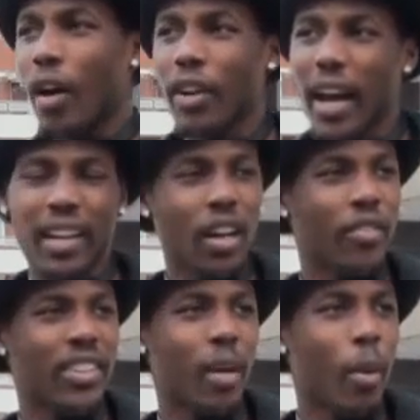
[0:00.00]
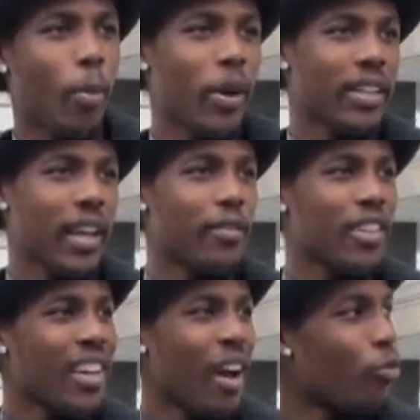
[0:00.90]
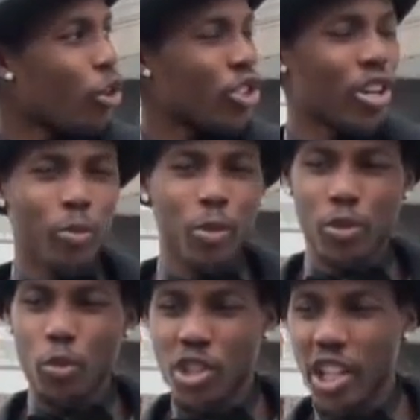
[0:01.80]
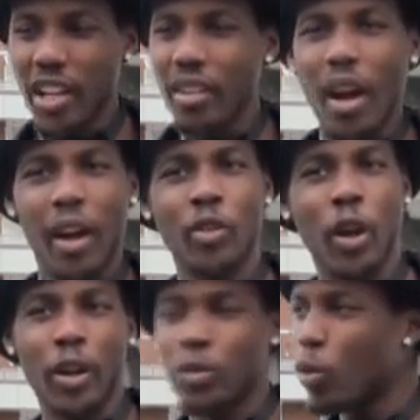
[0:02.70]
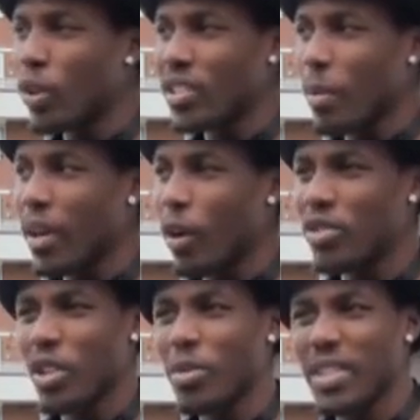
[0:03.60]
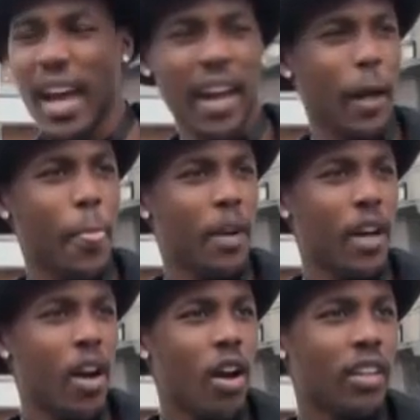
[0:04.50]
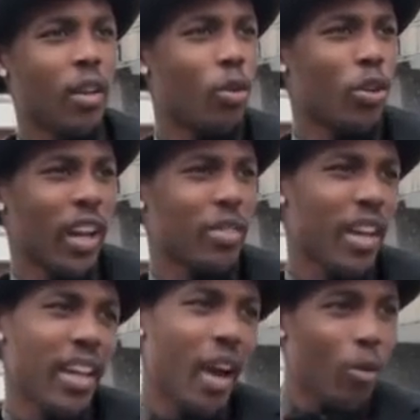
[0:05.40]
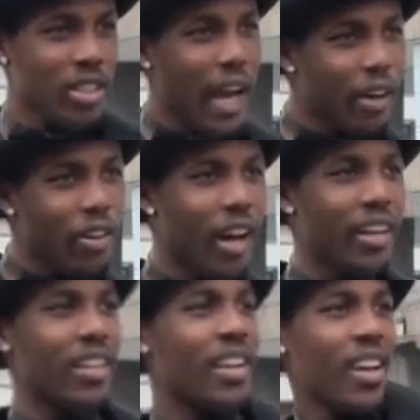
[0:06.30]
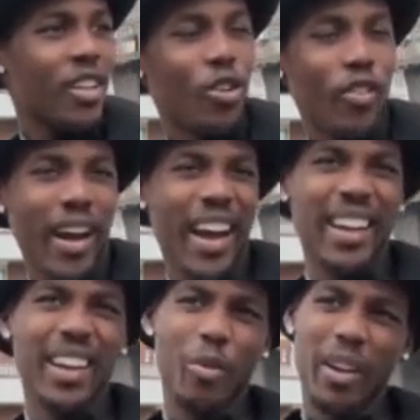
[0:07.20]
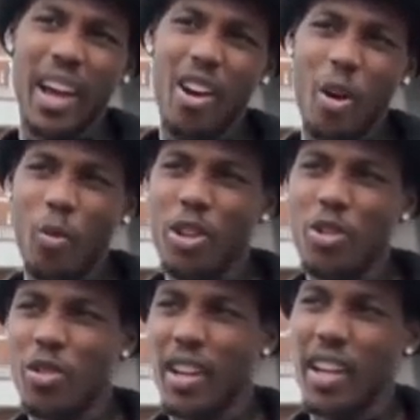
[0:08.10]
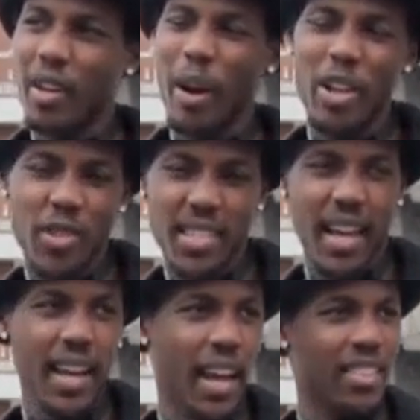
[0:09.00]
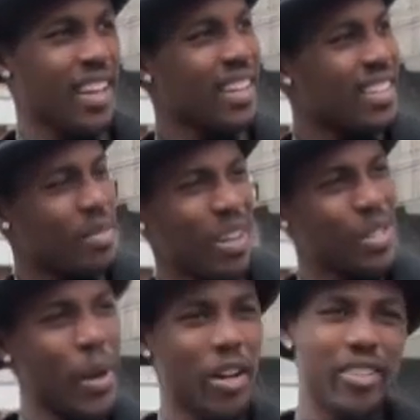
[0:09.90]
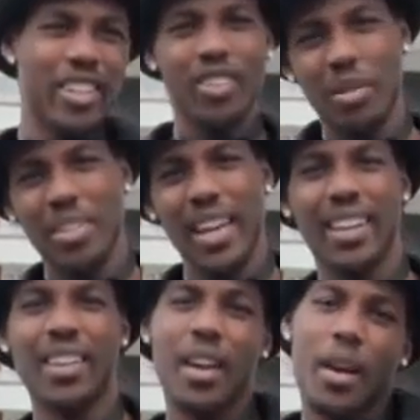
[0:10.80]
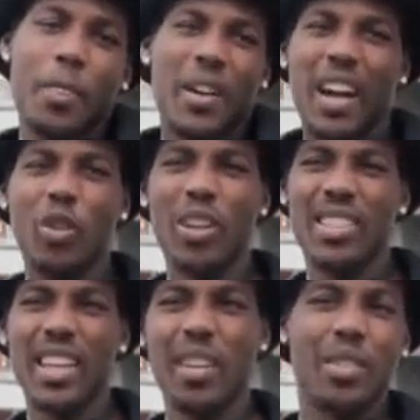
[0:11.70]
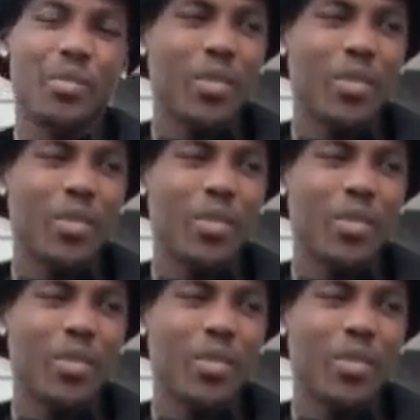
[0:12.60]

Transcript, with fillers: other guy, the other day, my boy David and Roger, we was all chilling and talking to some girls, and it was like, they were looking, I was like, yeah, what's going on, honey? You all right? And then they were like, oh, what are you doing here? Why are you dressed like that? He's like, this is my swagger, innit? You know what I'm saying? I don't understand.